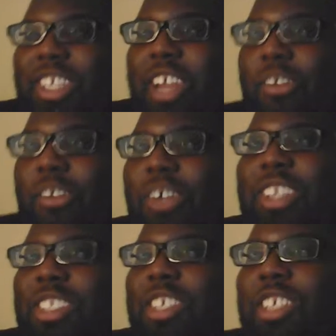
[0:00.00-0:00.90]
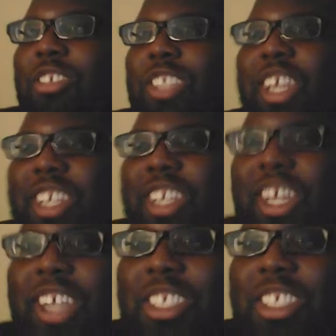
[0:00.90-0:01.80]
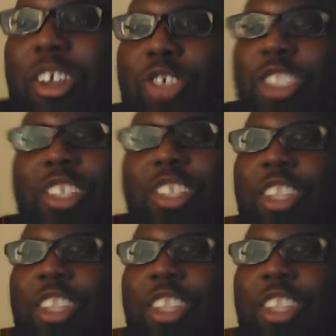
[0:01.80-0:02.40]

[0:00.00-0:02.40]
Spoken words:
damn fucking skills and anything like his coaching,